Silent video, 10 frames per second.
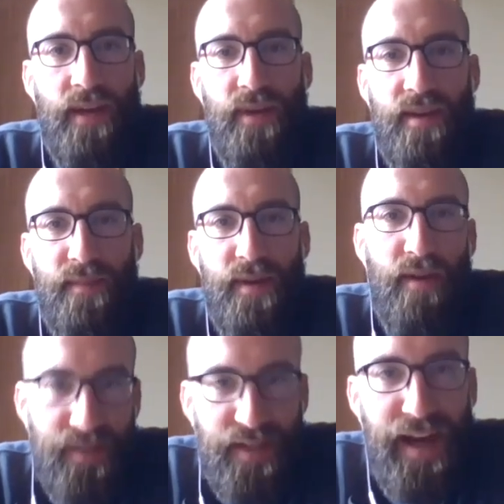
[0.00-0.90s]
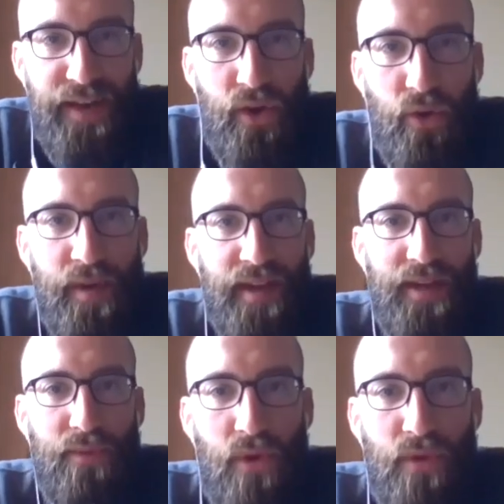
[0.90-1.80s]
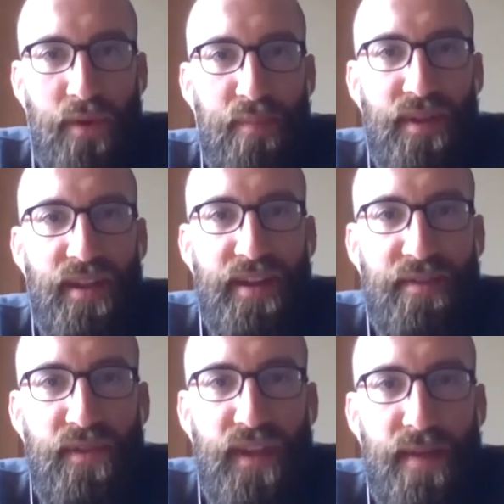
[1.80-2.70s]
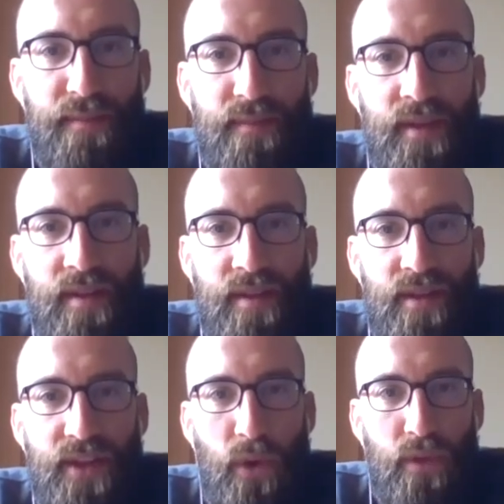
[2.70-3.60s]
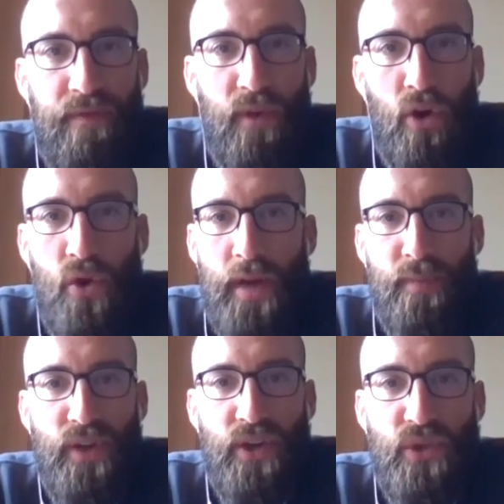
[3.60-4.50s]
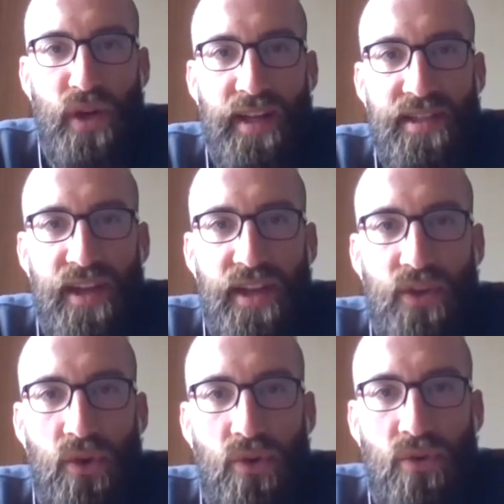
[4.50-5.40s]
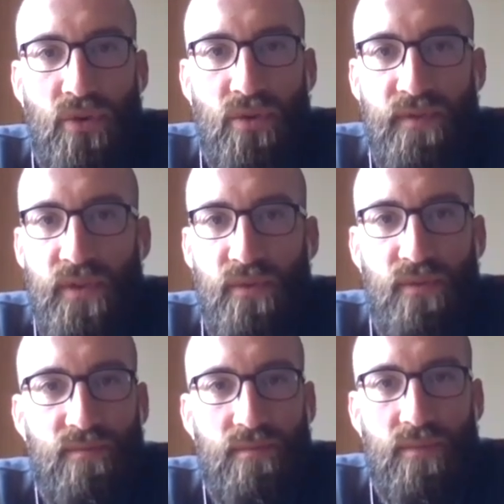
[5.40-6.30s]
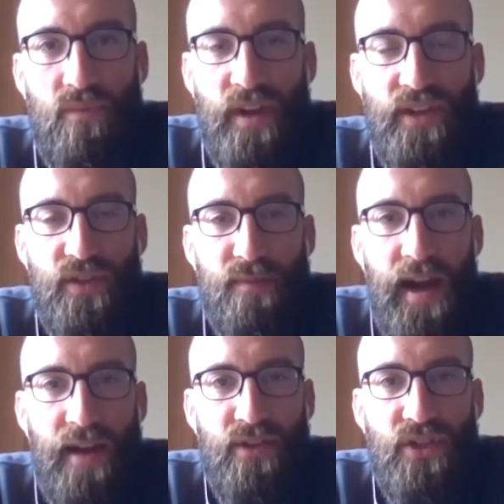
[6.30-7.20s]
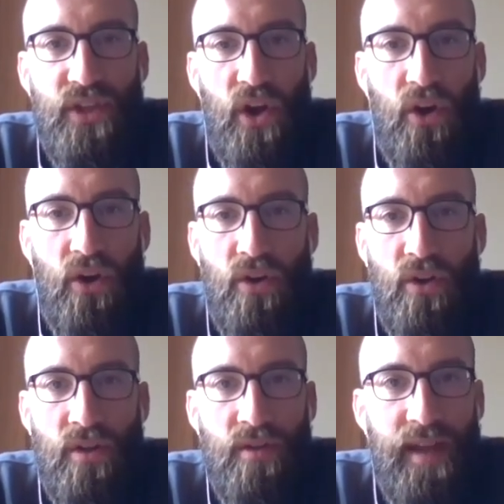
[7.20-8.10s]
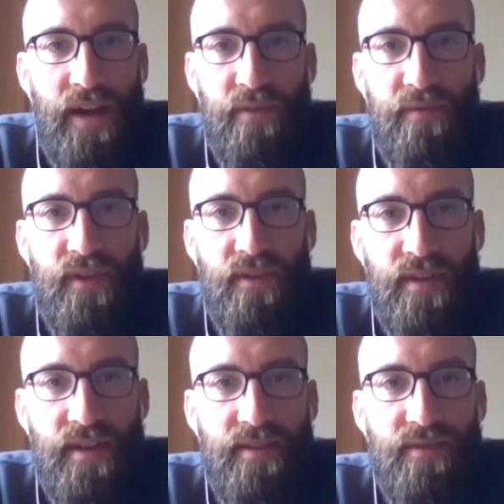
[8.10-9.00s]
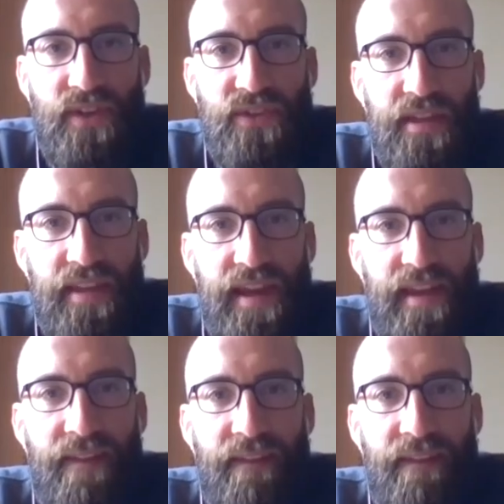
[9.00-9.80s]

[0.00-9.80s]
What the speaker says: I mean, obviously I know because I wrote it, but like for them, in the fall you had a pretty good training cycle. Have you raised your mileage at all? How are you feeling? Things like that.